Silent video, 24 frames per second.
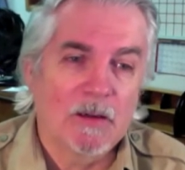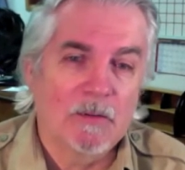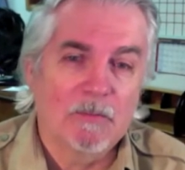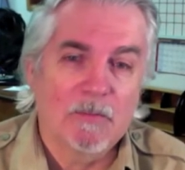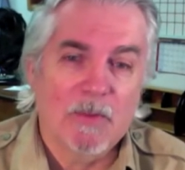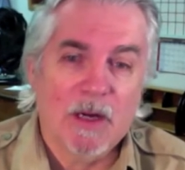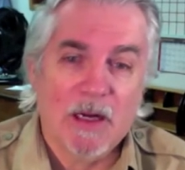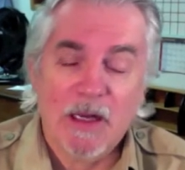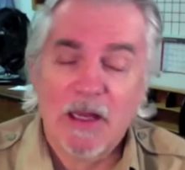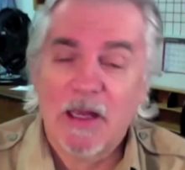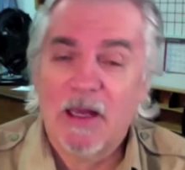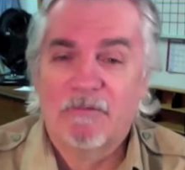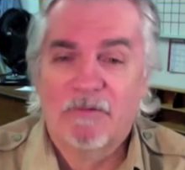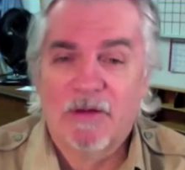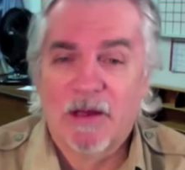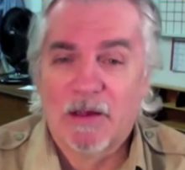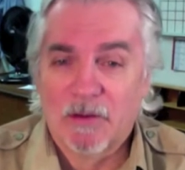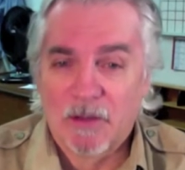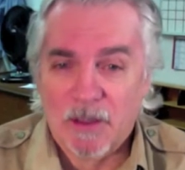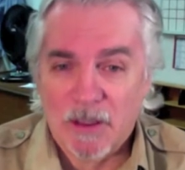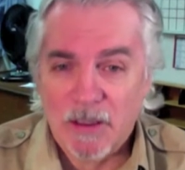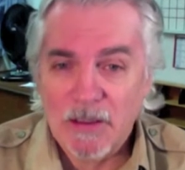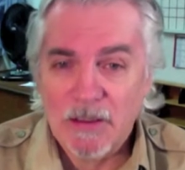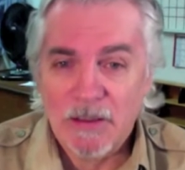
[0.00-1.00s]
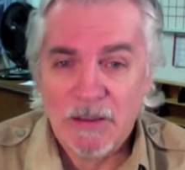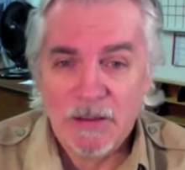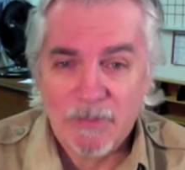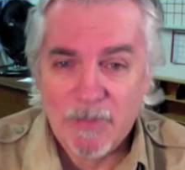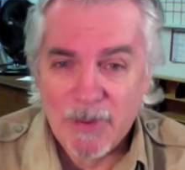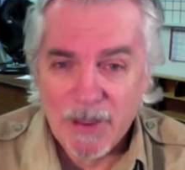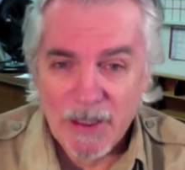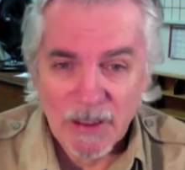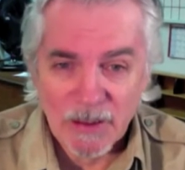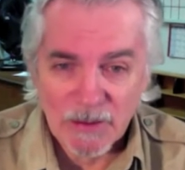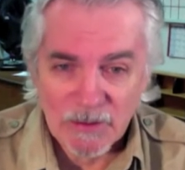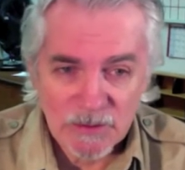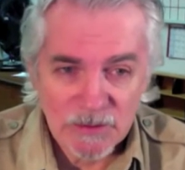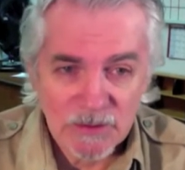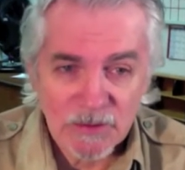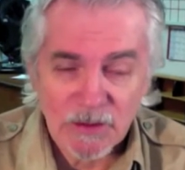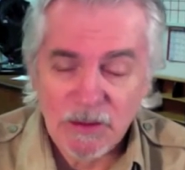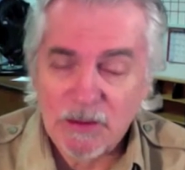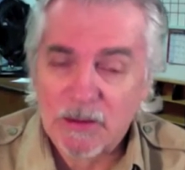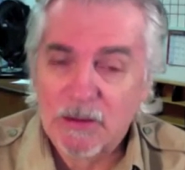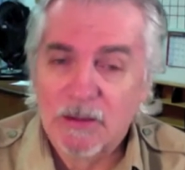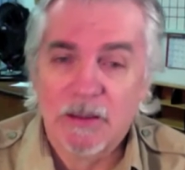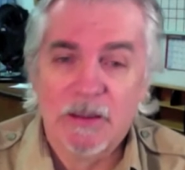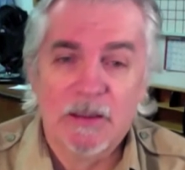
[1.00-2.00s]
I have outlined in the past,
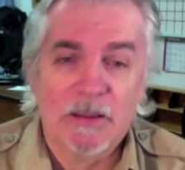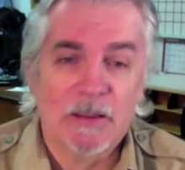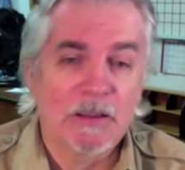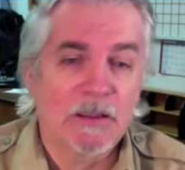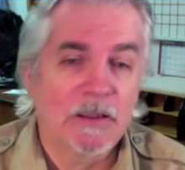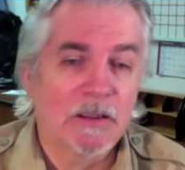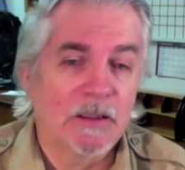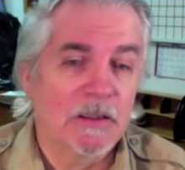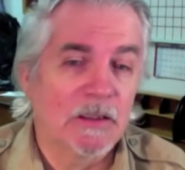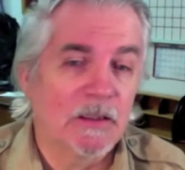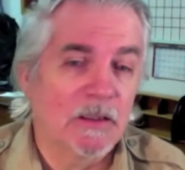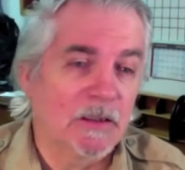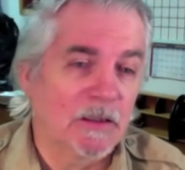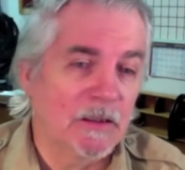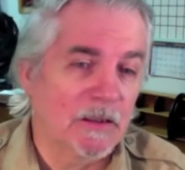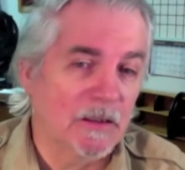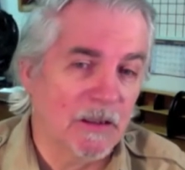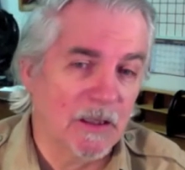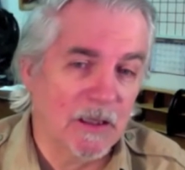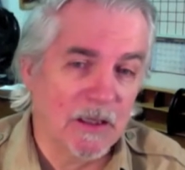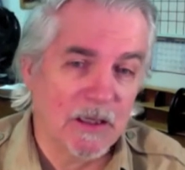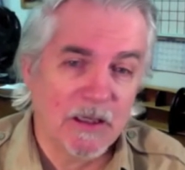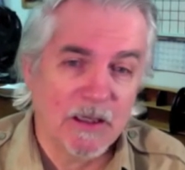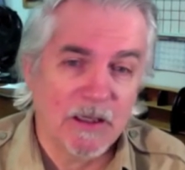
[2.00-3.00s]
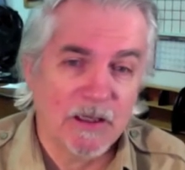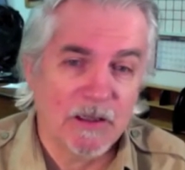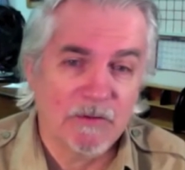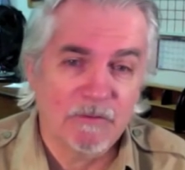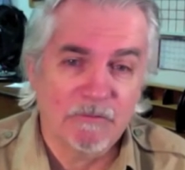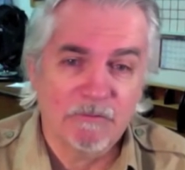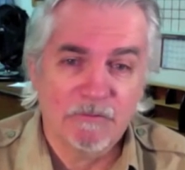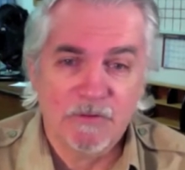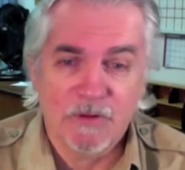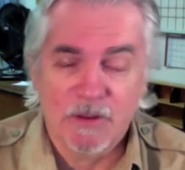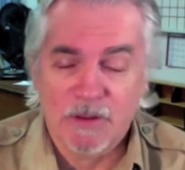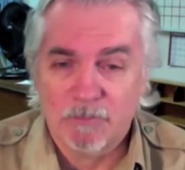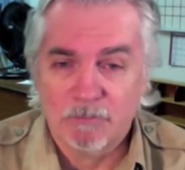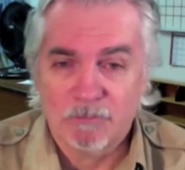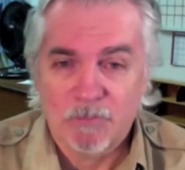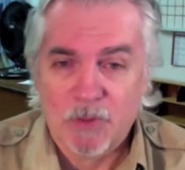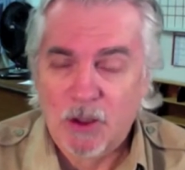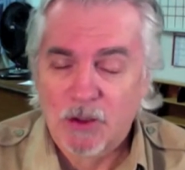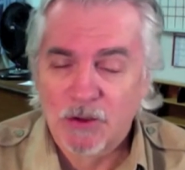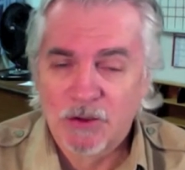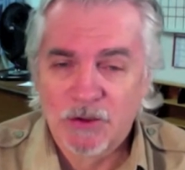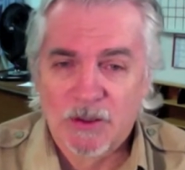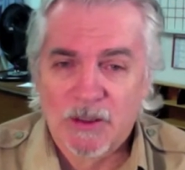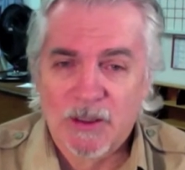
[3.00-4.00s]
and I have done
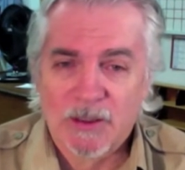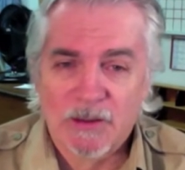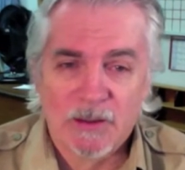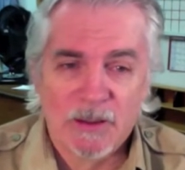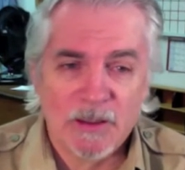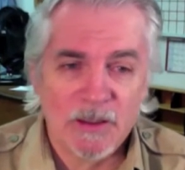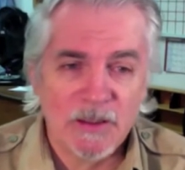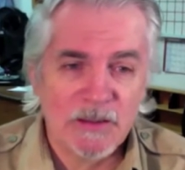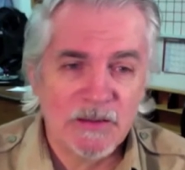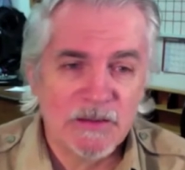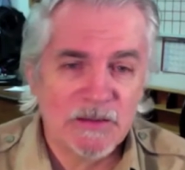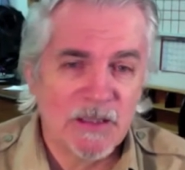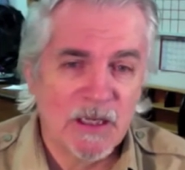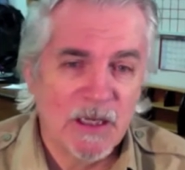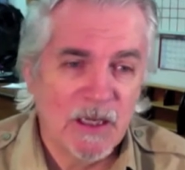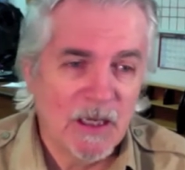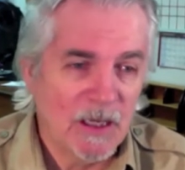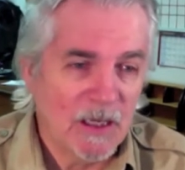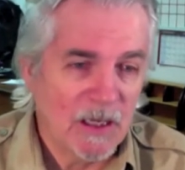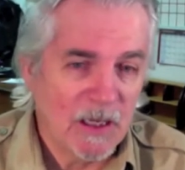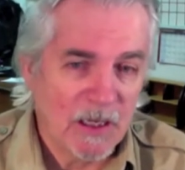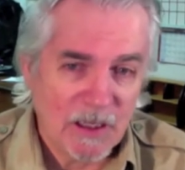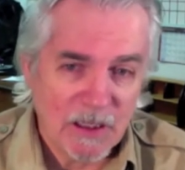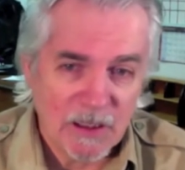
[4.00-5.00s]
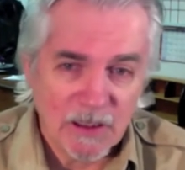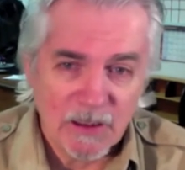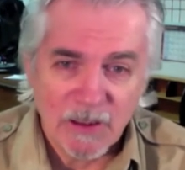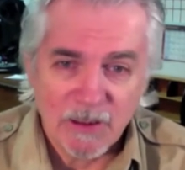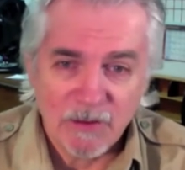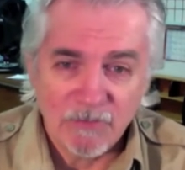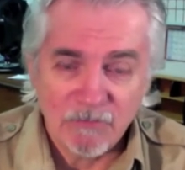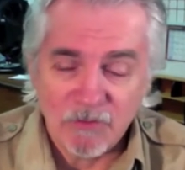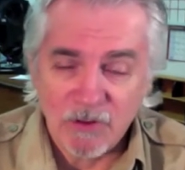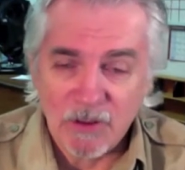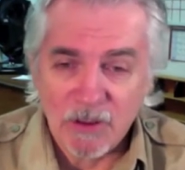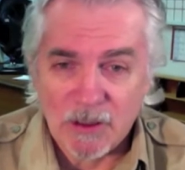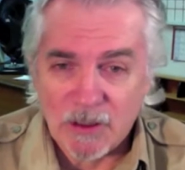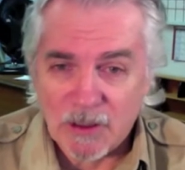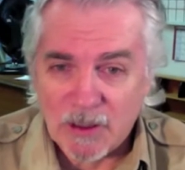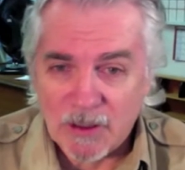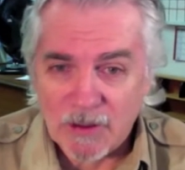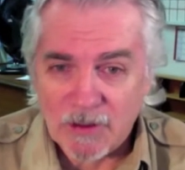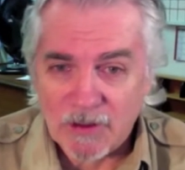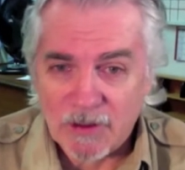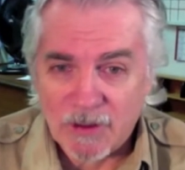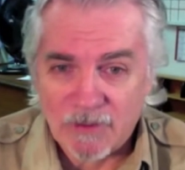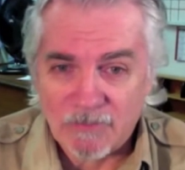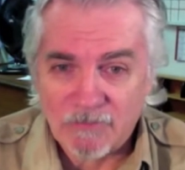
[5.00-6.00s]
partial outlines, and I've written a lot of
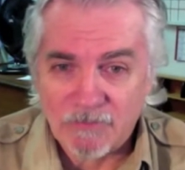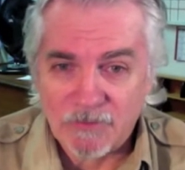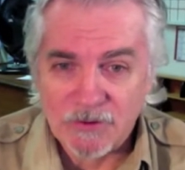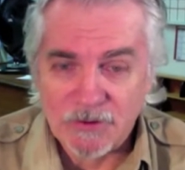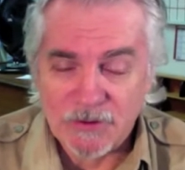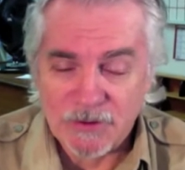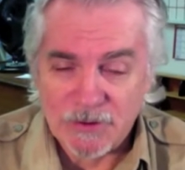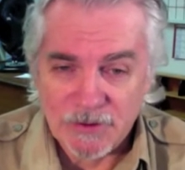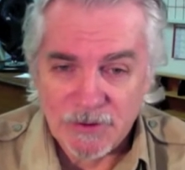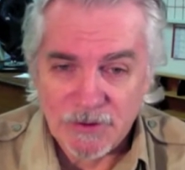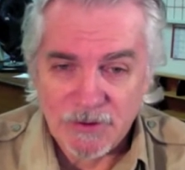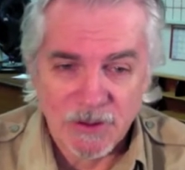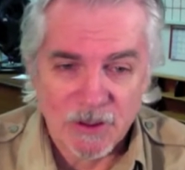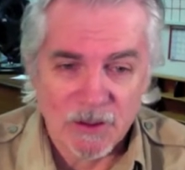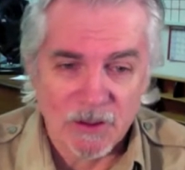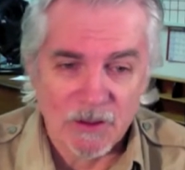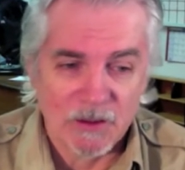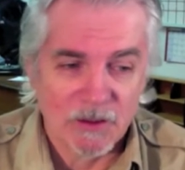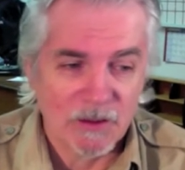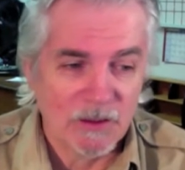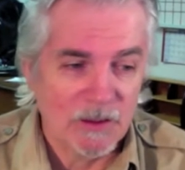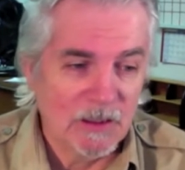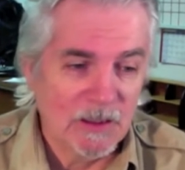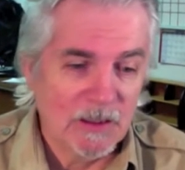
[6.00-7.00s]
novels into the dark.